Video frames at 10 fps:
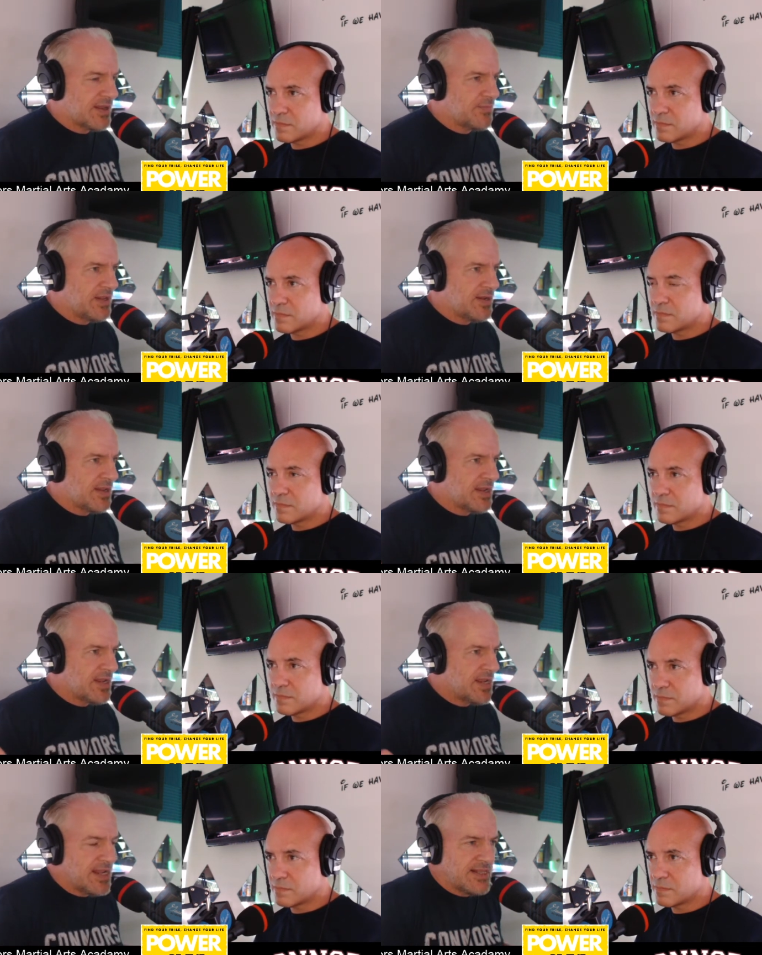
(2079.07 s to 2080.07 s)
Speaker 1: I mean,
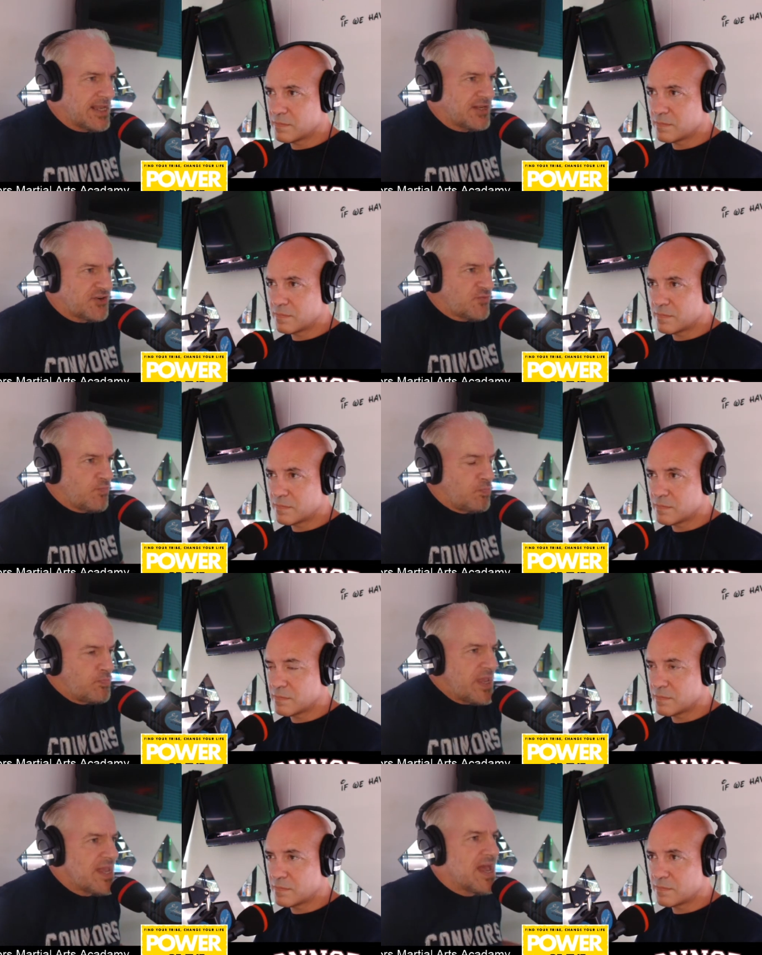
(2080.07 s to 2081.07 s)
it's just
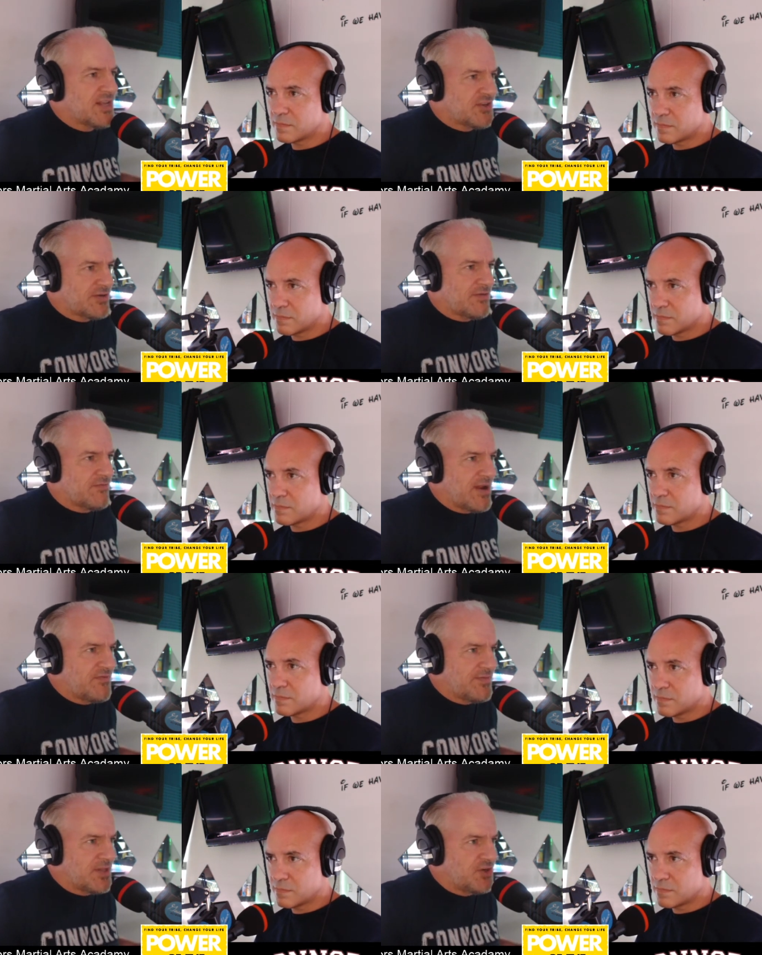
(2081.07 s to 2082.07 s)
BS
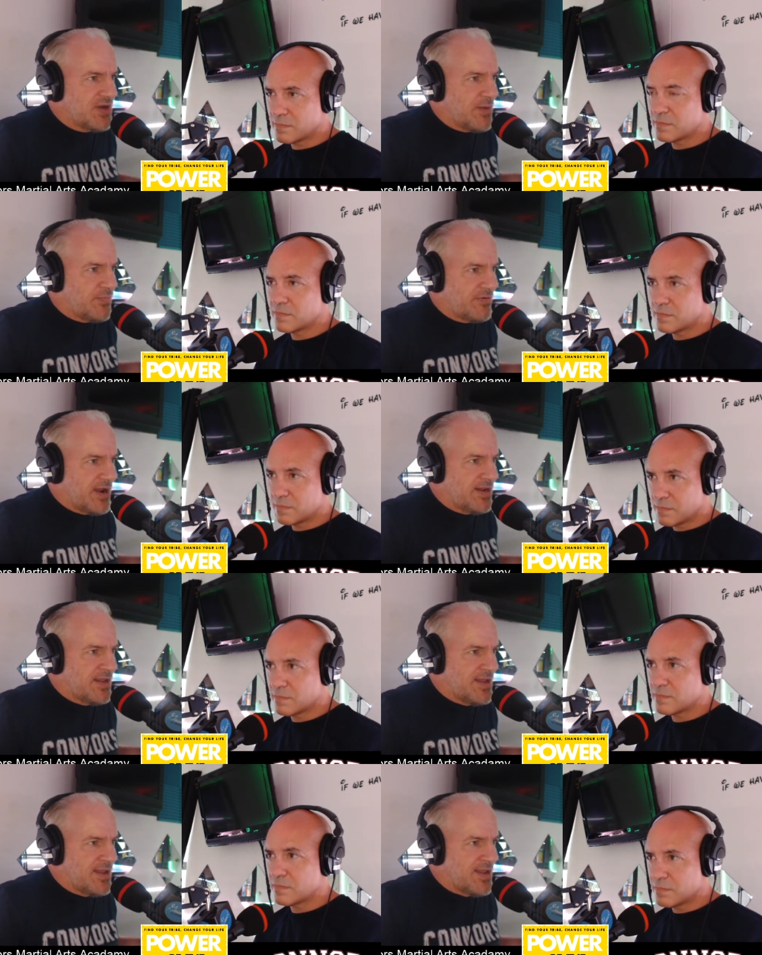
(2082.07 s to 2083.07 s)
right from the jump, right?
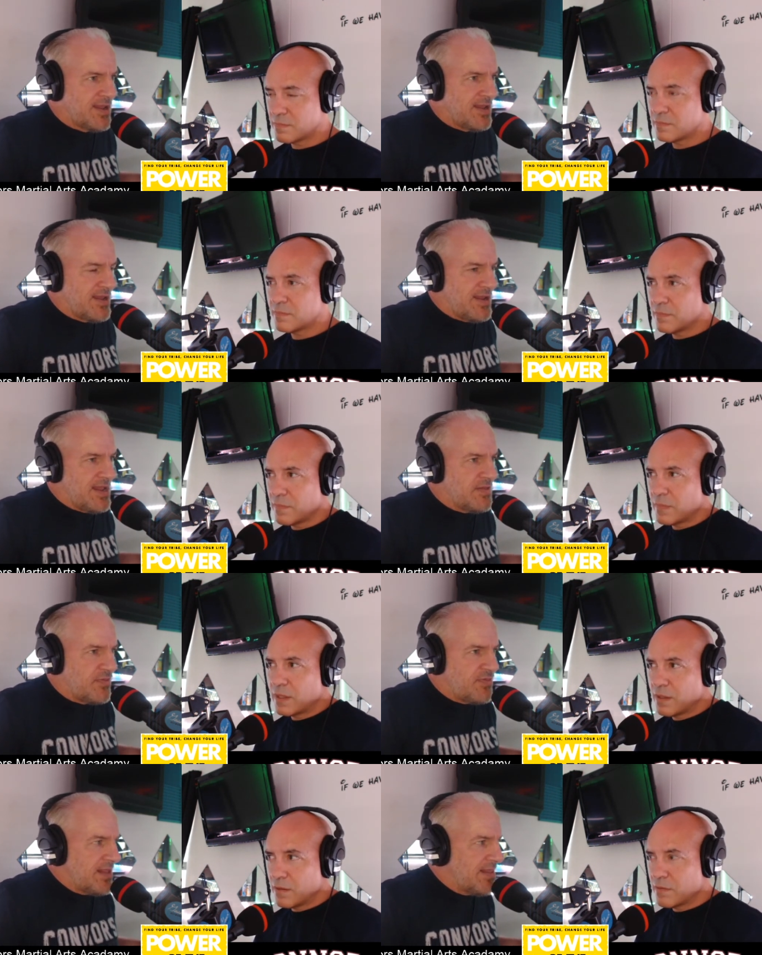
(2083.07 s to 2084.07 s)
And the
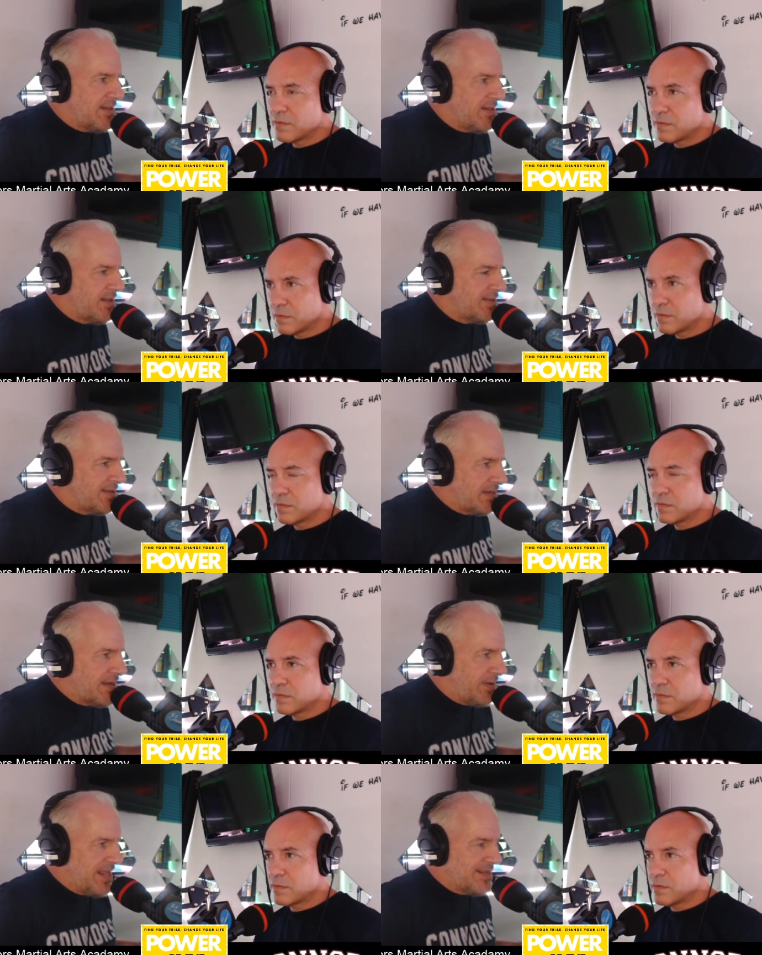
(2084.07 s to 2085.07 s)
thing that
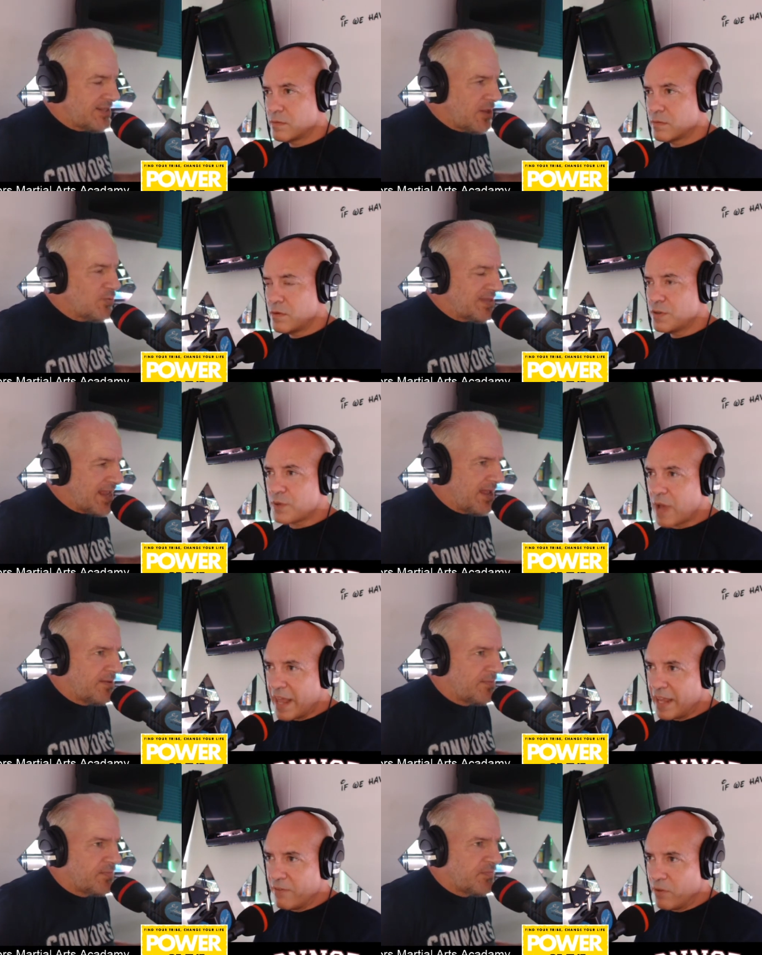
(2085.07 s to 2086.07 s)
somebody
Speaker 2: has no... So
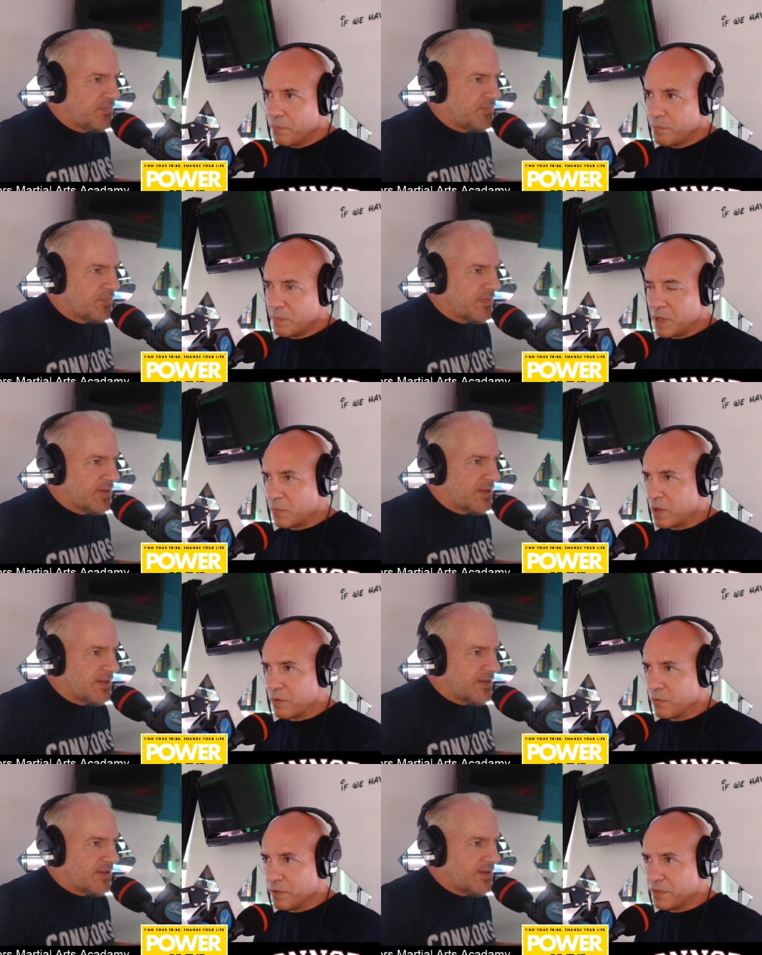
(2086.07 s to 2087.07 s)
high-level
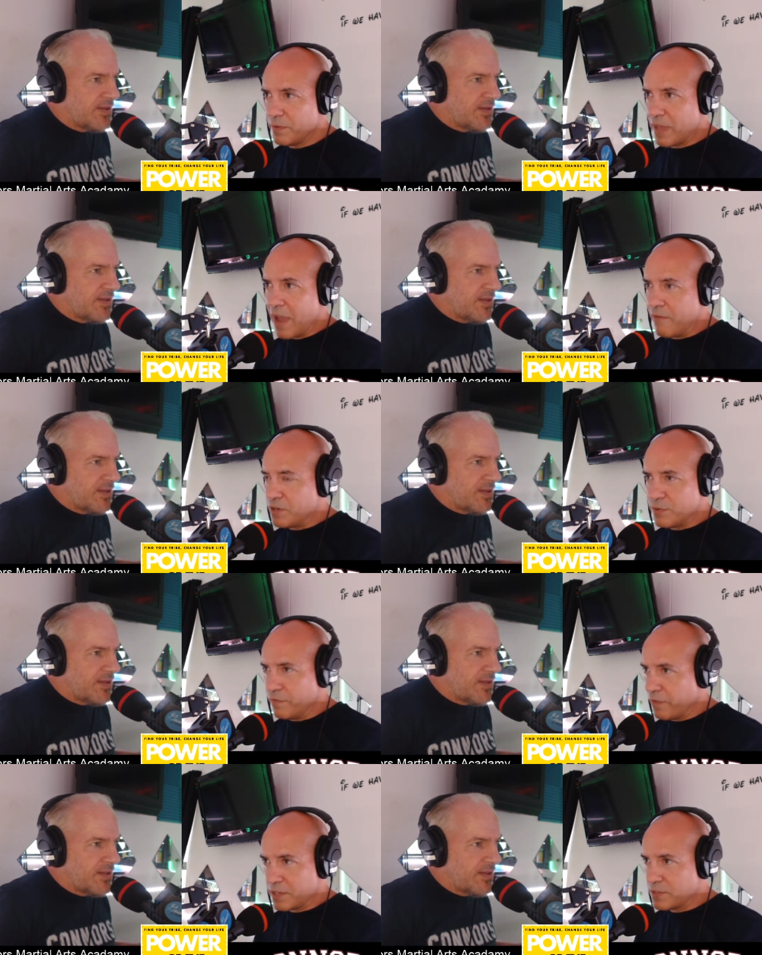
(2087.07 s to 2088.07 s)
ping-pong with... average
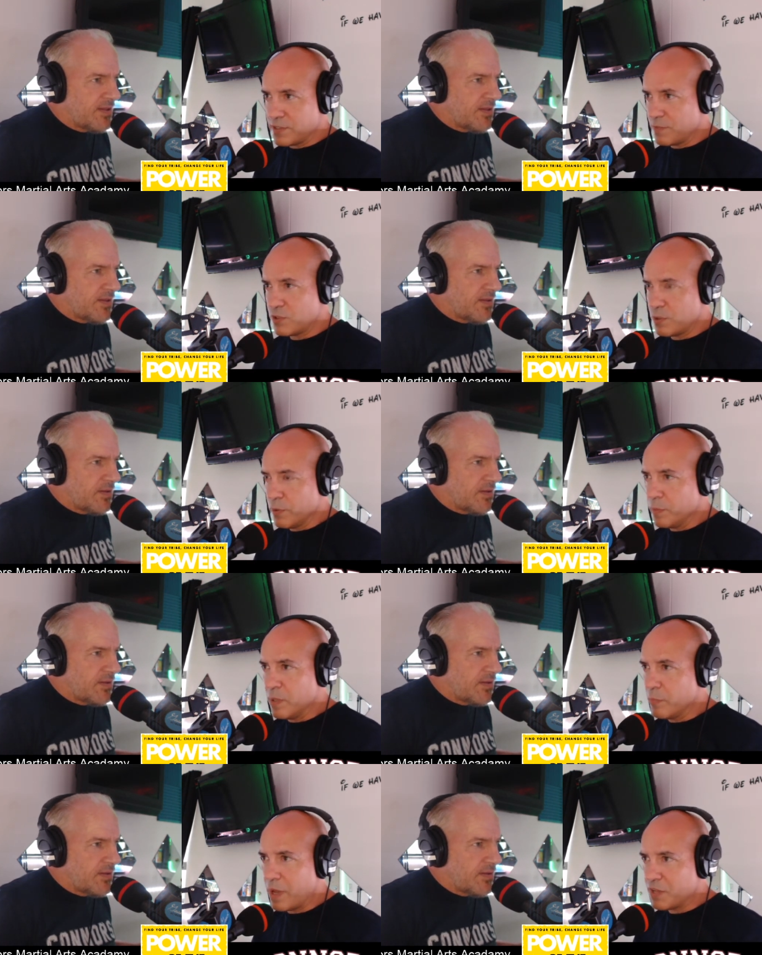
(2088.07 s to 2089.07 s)
reflexes, I'm sure, would be
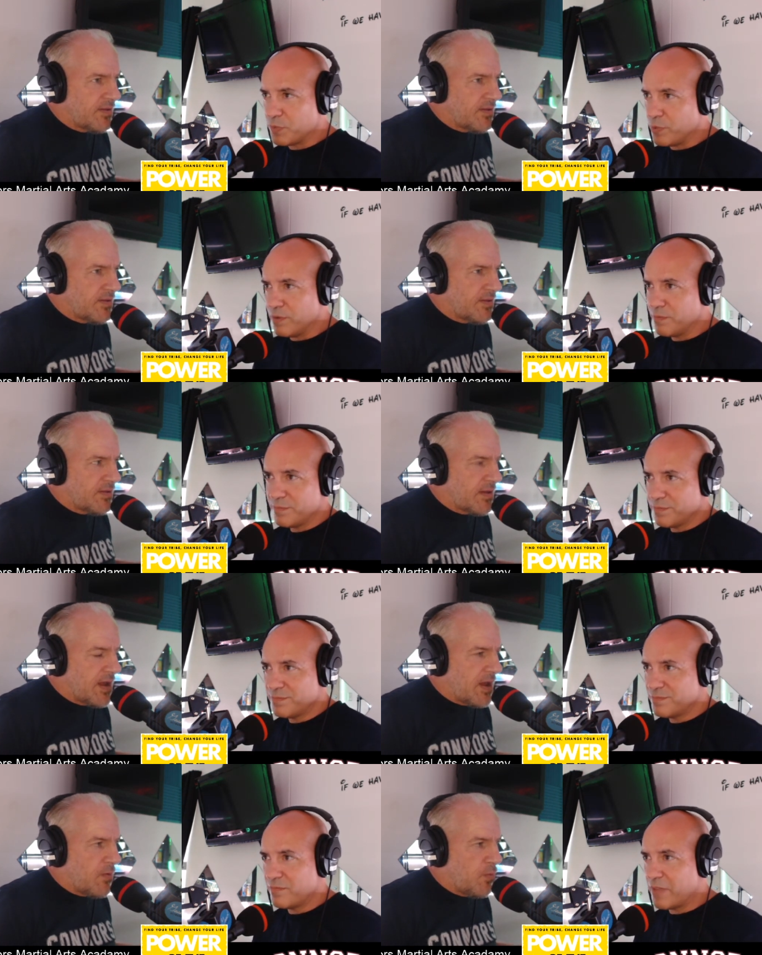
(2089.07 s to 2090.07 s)
impossible.
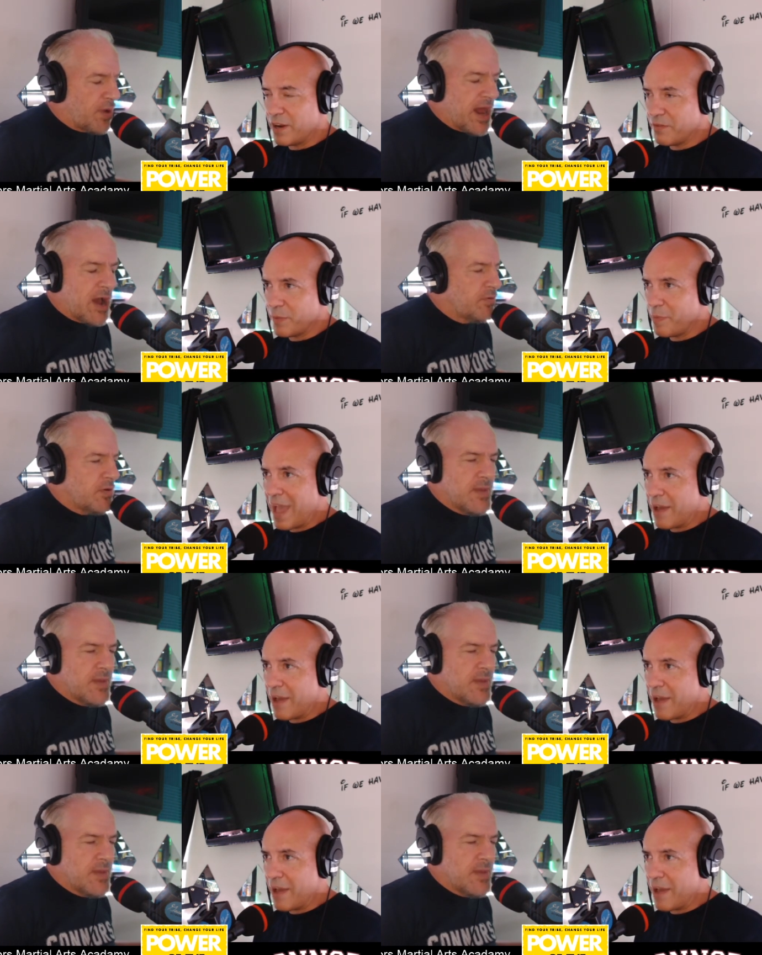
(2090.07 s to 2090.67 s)
Right
Speaker 1: off but how are you